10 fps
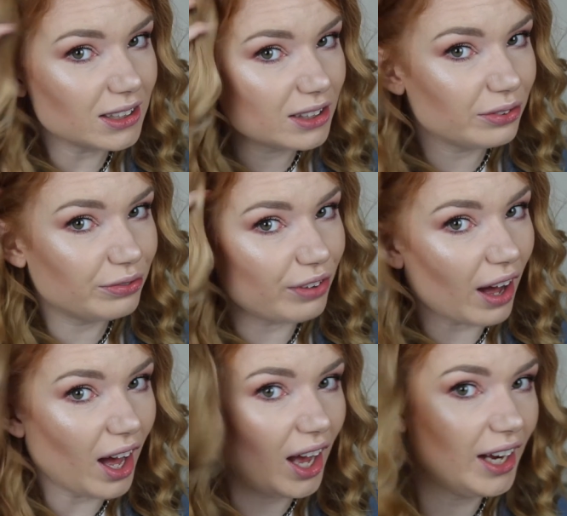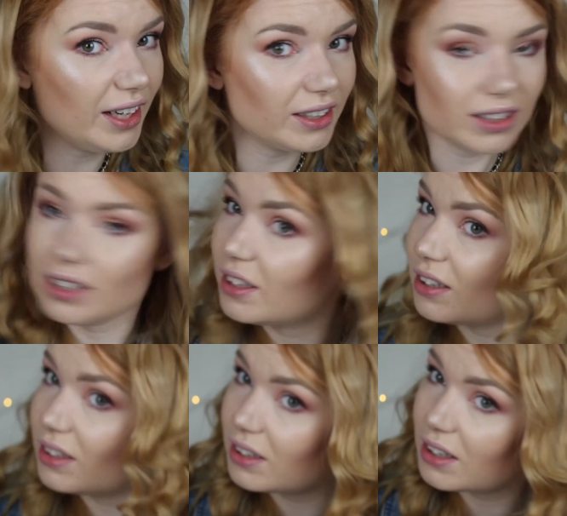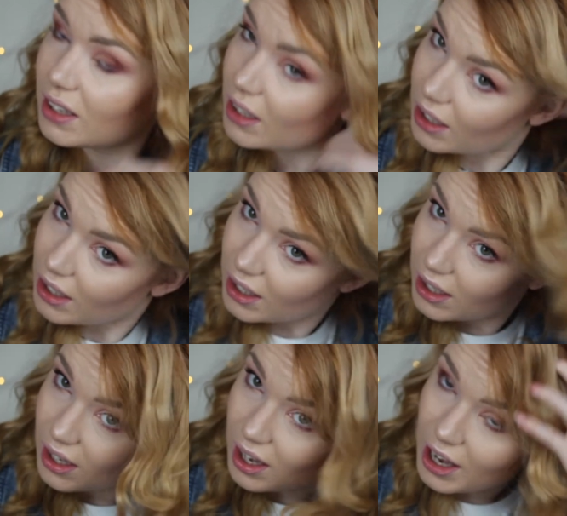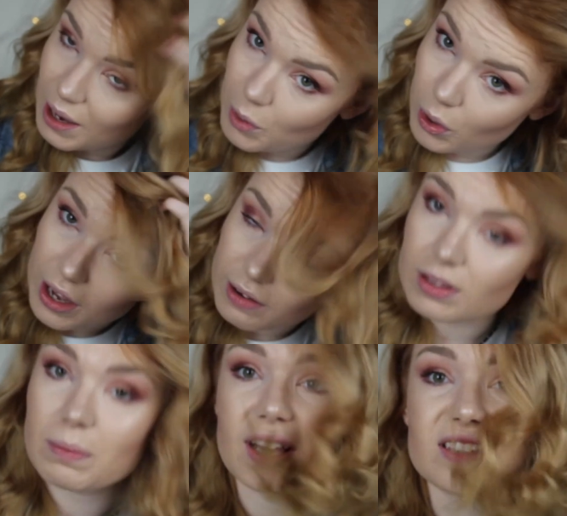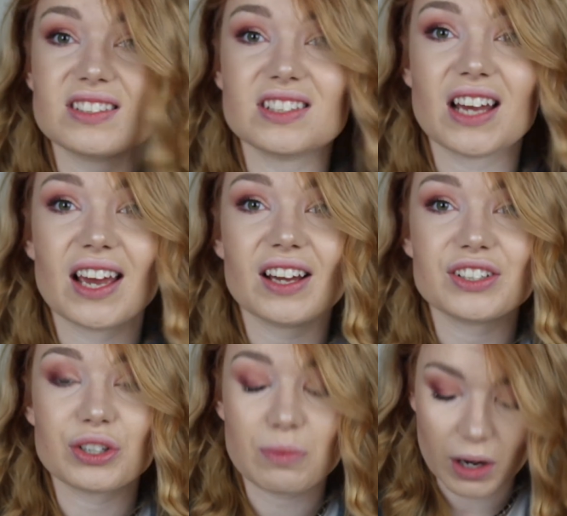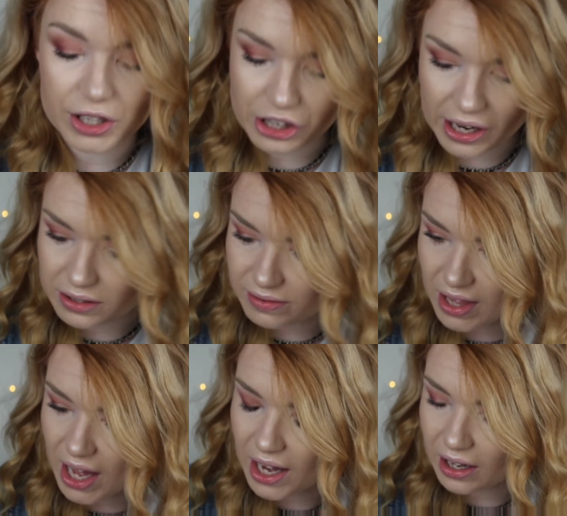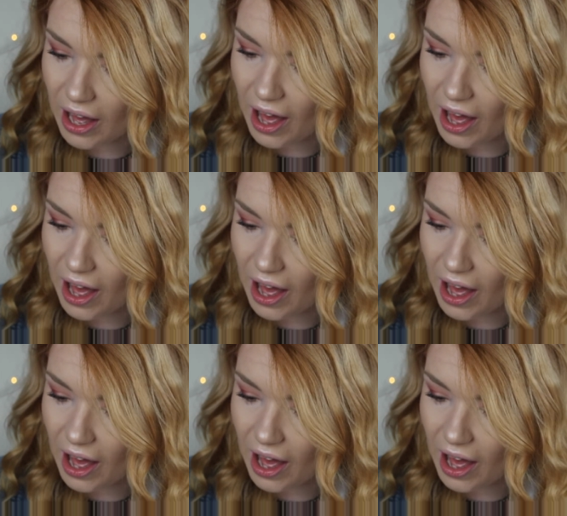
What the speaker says: It's fine. I'm all over the place today, I do apologise for that.